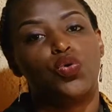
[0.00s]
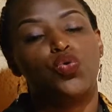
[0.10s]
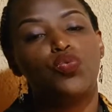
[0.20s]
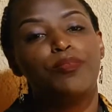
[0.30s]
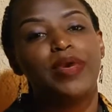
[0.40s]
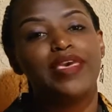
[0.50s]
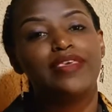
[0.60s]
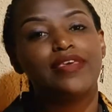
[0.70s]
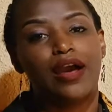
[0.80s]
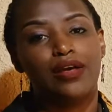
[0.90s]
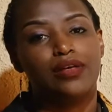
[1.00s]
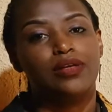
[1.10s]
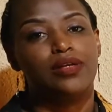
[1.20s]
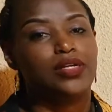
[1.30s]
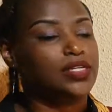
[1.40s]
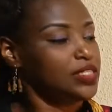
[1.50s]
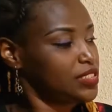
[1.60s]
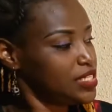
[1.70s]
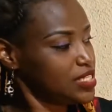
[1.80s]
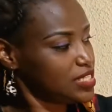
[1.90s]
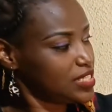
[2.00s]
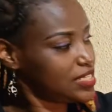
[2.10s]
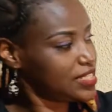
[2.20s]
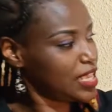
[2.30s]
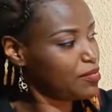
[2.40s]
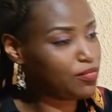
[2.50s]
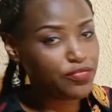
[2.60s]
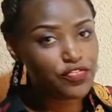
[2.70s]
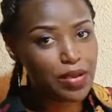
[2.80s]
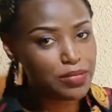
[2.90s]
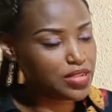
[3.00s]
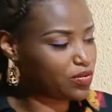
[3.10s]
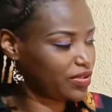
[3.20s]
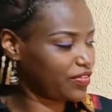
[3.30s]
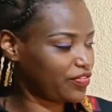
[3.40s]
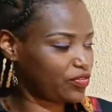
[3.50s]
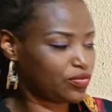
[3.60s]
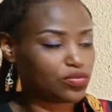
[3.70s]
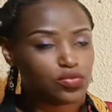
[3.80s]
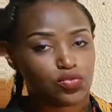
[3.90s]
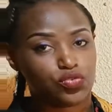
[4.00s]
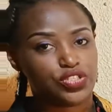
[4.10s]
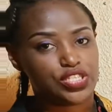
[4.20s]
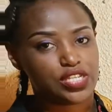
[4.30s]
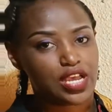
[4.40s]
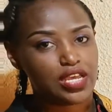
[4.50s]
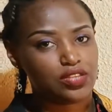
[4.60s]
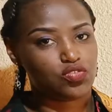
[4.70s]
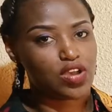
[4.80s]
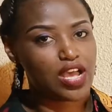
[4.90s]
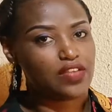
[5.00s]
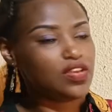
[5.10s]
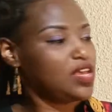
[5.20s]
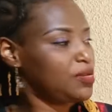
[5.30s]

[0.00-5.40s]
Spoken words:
Kumenya. This is the same family with kugira, to have,